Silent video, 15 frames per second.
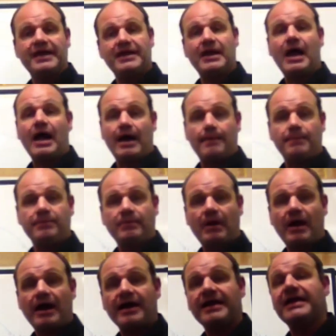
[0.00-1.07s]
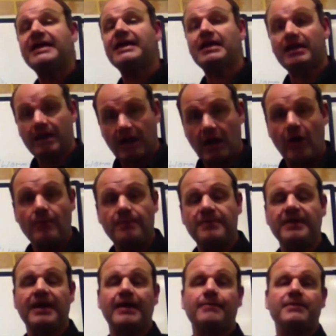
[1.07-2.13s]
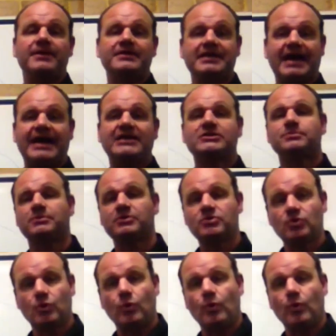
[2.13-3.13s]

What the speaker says: it up, i.e. opening up the attachment or